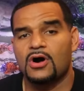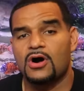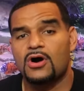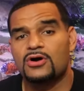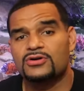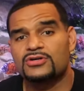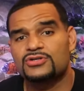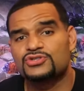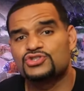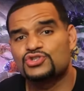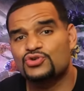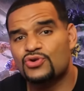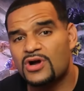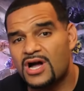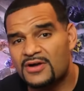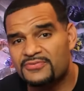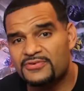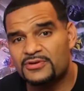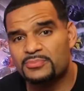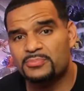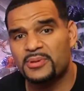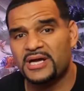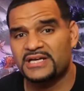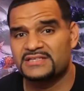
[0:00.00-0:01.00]

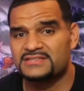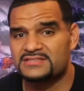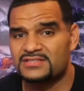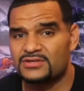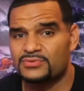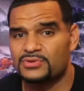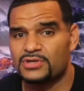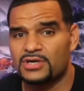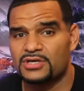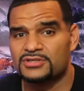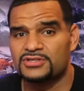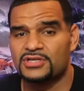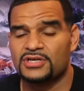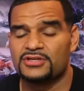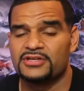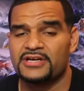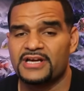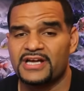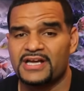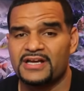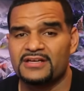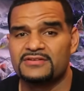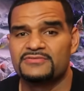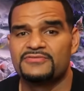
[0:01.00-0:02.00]
Autotrophic bacteria, on the other
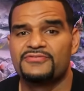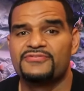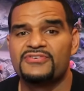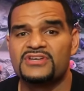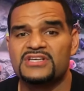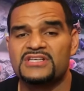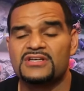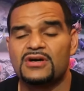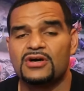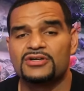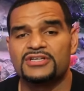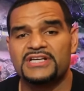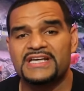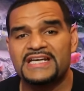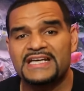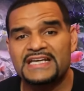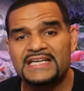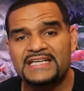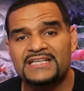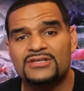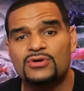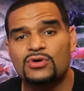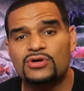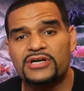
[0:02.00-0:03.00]
hand, feed on
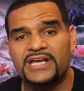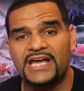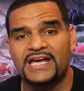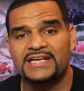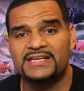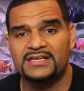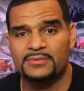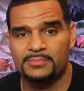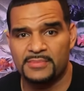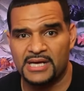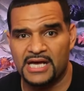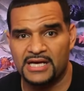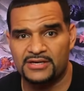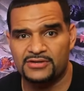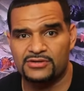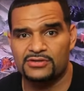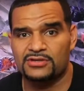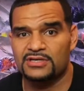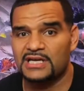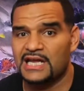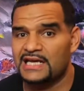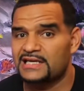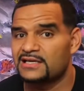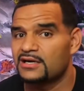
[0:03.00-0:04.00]
inorganic
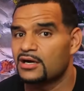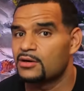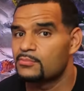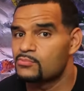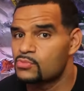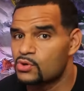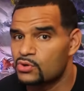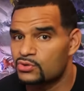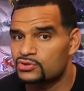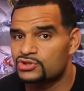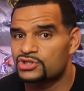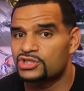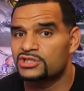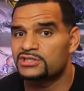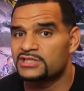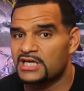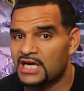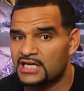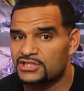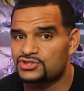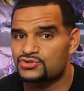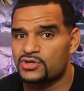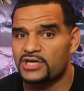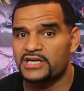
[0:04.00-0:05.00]
matter like ammonia,
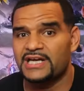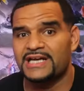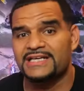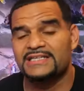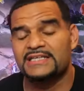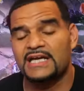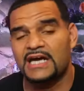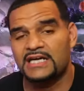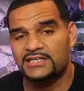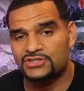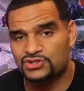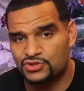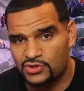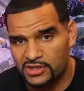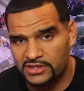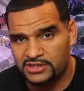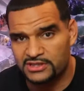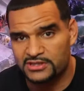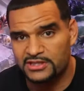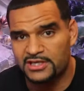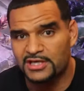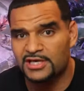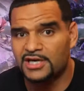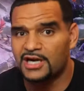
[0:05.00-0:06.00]
nitrite, and
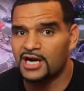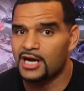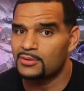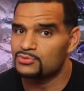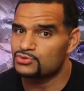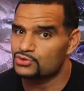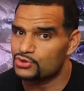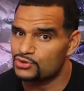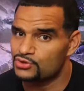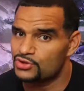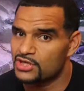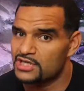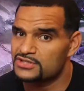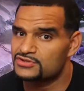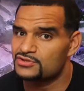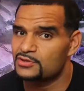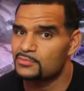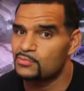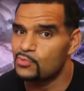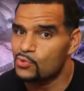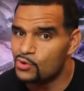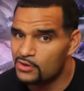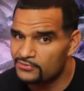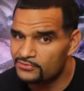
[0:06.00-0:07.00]
nitrate. I'm sure you guys are
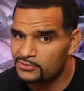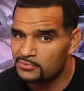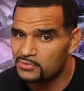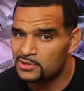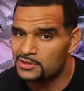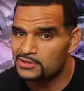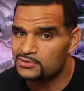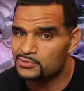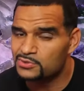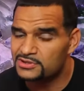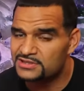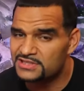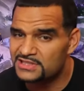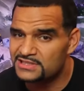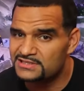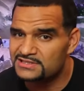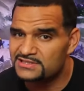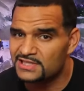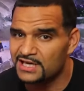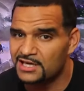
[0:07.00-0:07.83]
more familiar with this